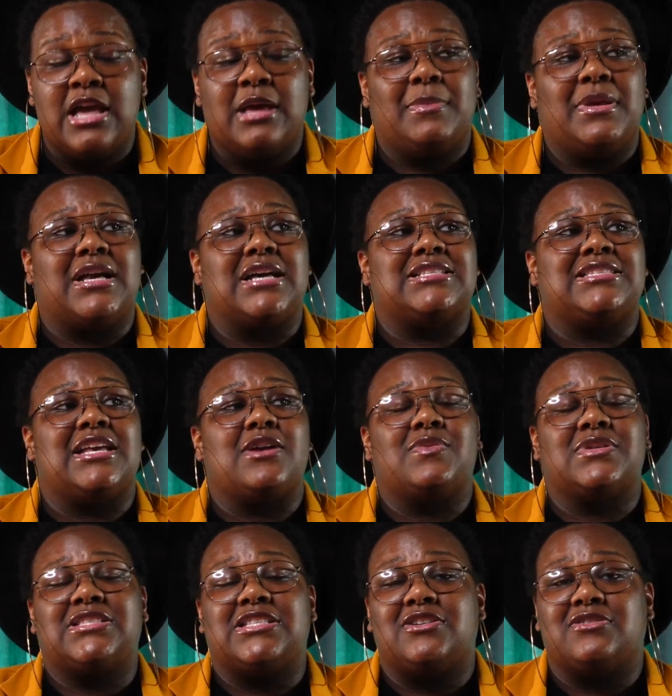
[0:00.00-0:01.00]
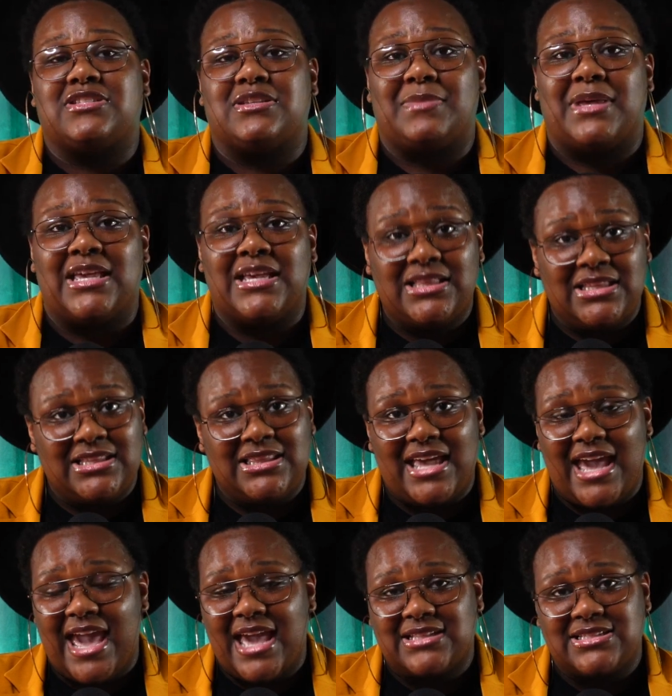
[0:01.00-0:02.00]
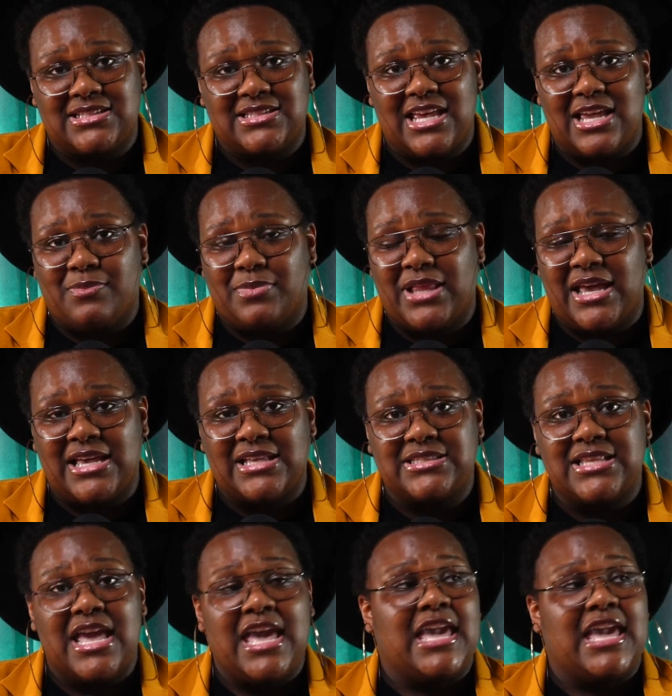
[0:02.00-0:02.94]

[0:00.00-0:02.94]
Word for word: because there was still some healing that had to take place.